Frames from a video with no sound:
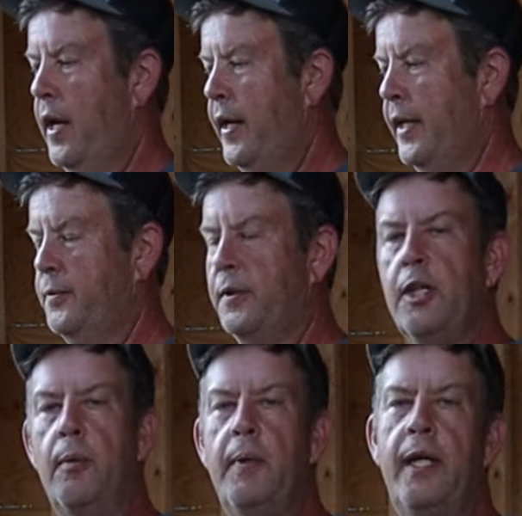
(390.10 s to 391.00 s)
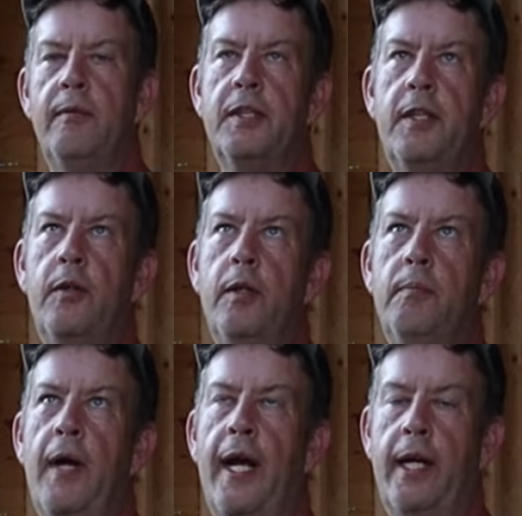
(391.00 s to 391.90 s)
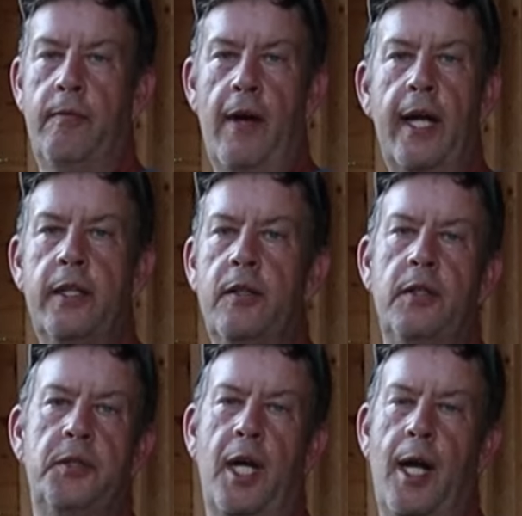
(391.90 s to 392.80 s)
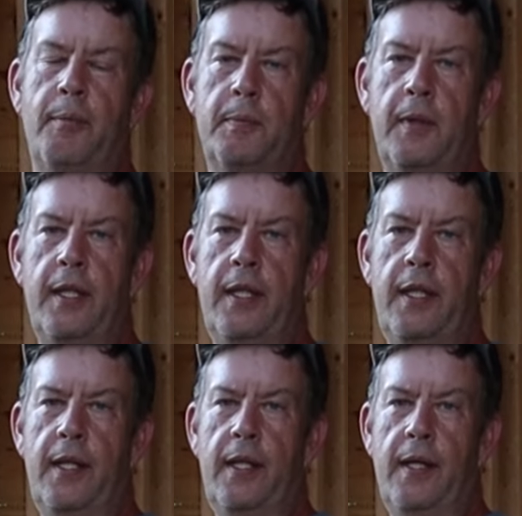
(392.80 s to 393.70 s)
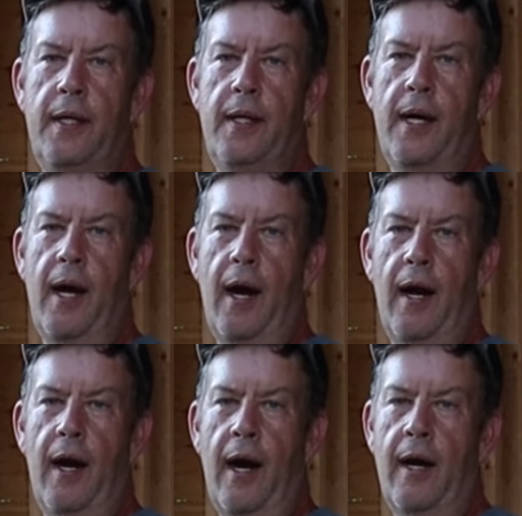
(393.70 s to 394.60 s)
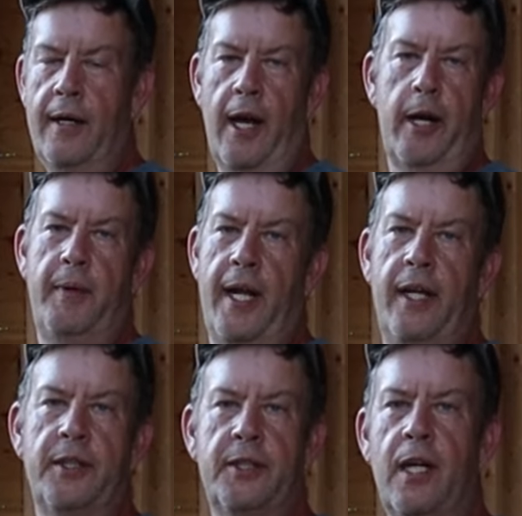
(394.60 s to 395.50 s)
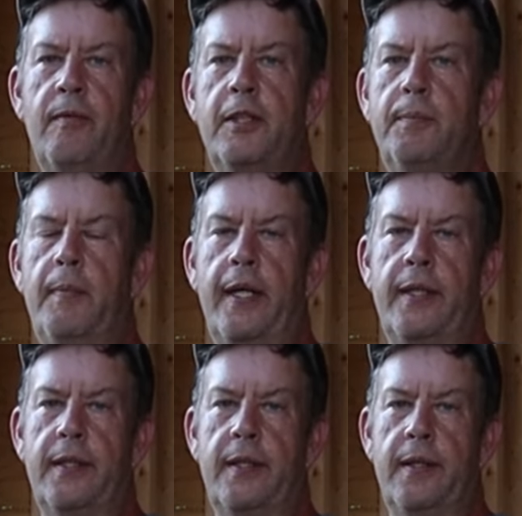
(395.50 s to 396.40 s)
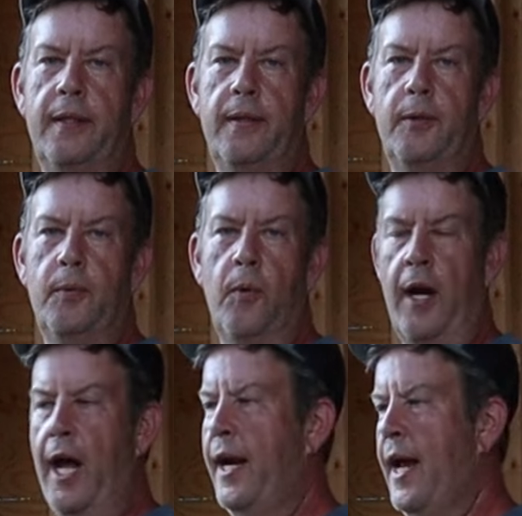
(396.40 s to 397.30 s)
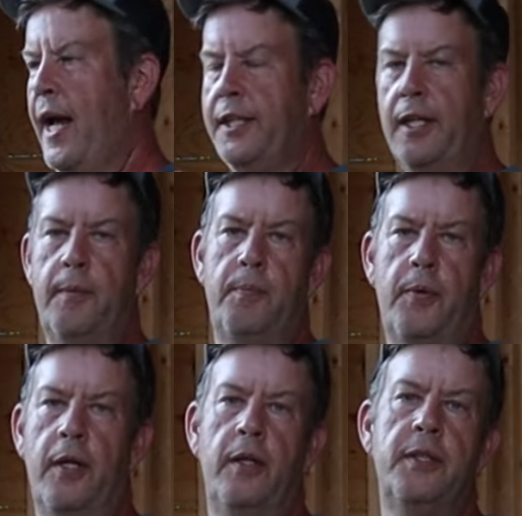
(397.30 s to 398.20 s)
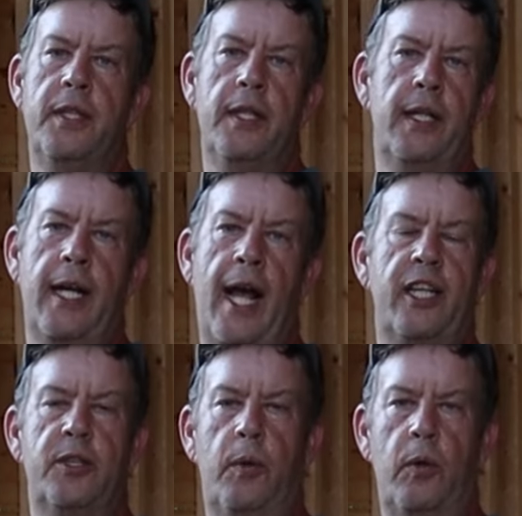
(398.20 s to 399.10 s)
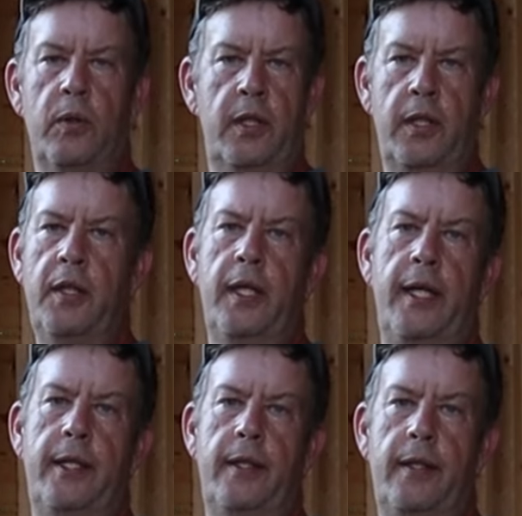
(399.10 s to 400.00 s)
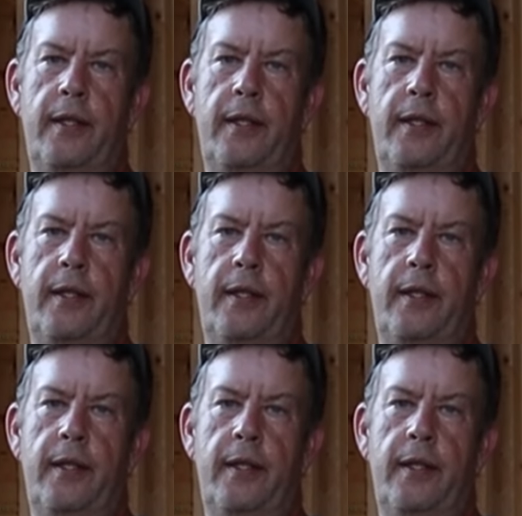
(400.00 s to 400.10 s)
And that's what so many of us do in manufacturing jobs, but our economy now is service based. We're not actually producing an actual good.